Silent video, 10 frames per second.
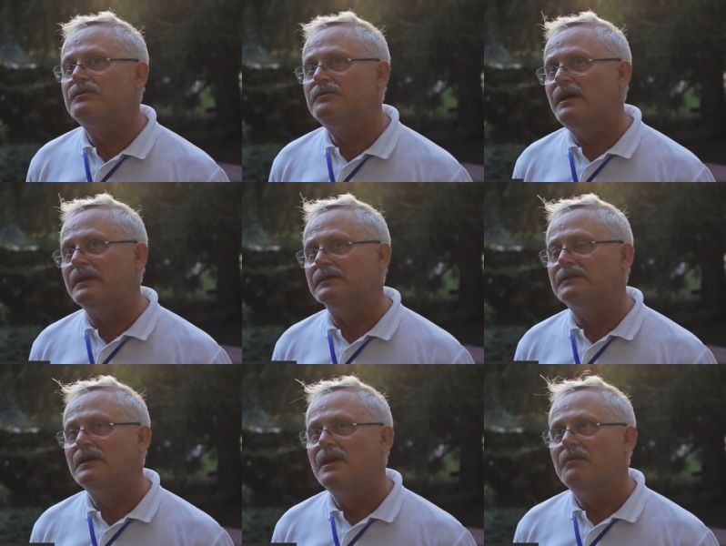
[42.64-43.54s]

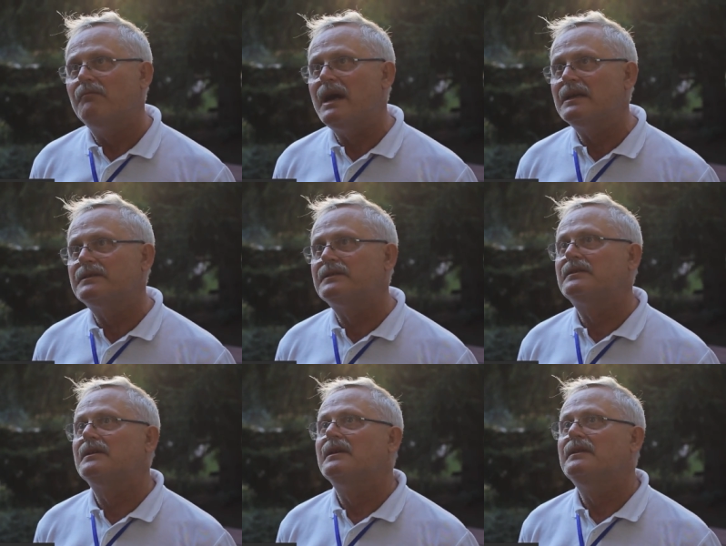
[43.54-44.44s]
Students
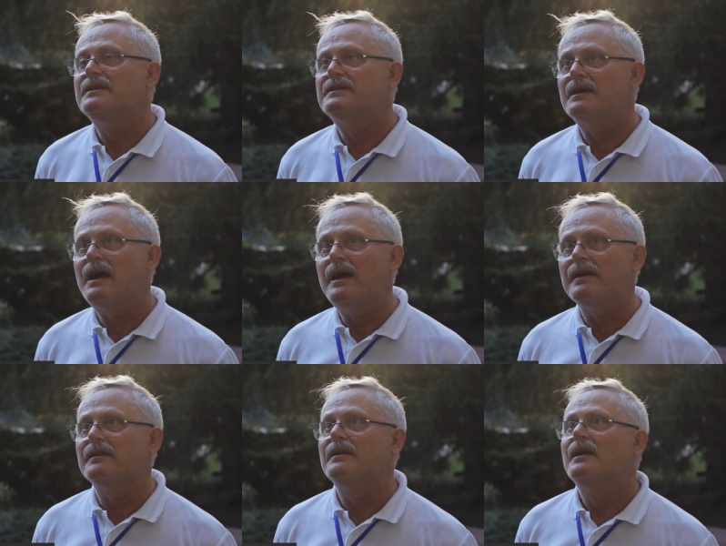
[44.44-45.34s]
must
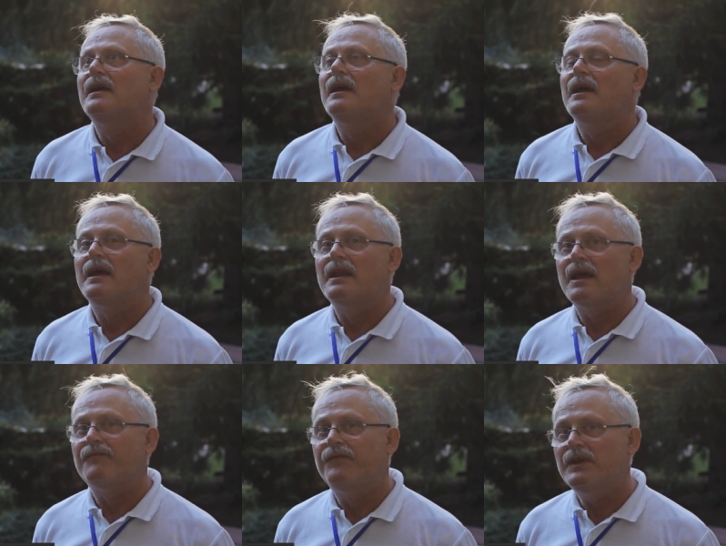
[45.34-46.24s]
design an
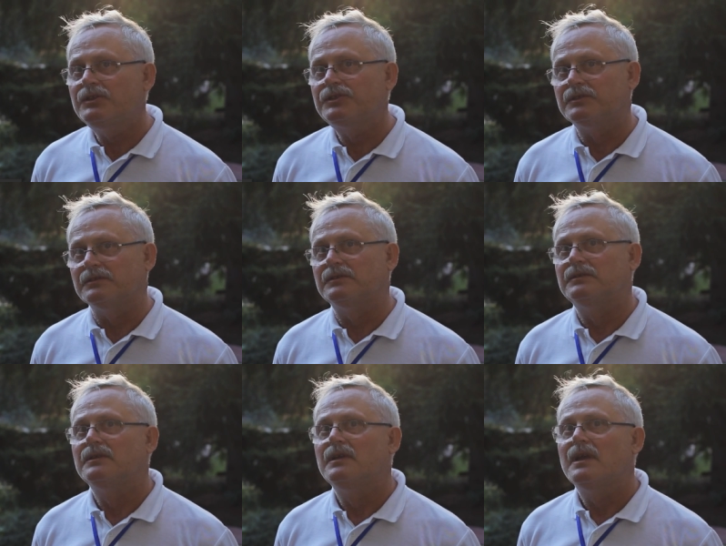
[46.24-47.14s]
efficient
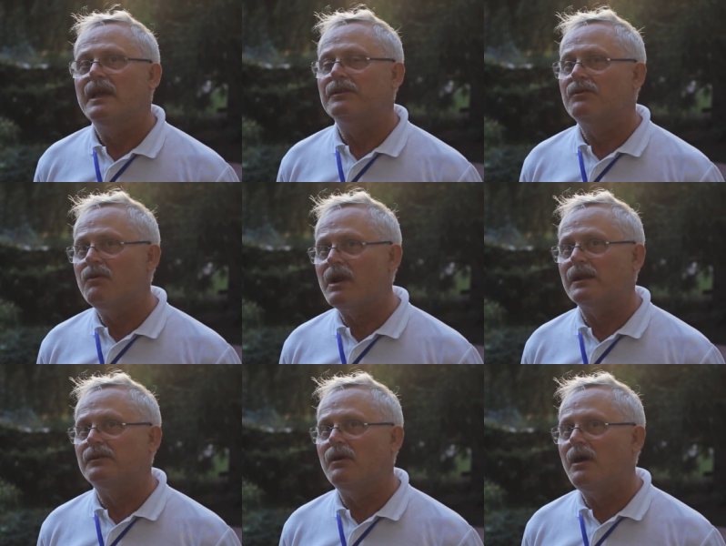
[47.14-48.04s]
and
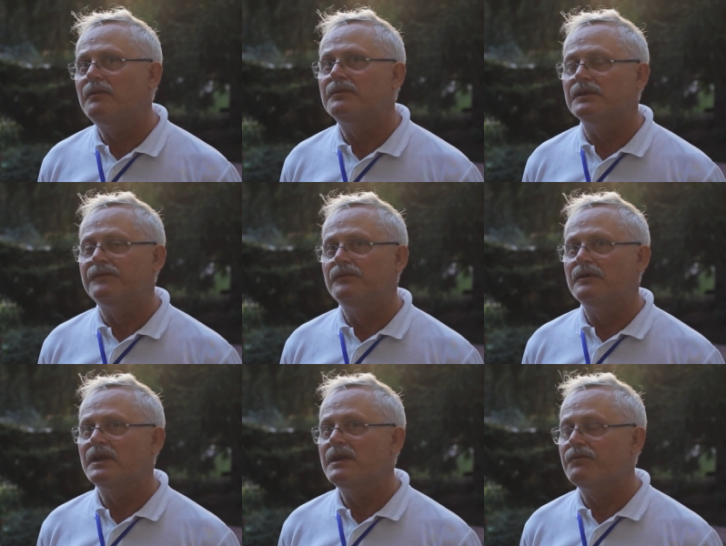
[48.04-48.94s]
correct algorithm
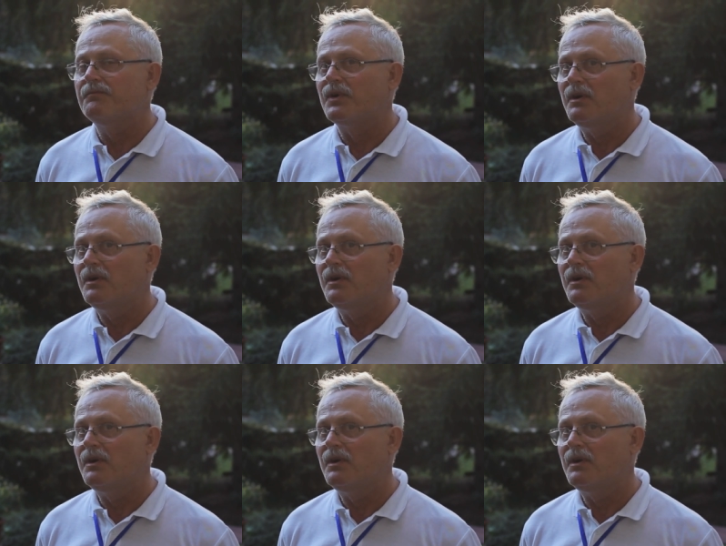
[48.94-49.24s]
for a given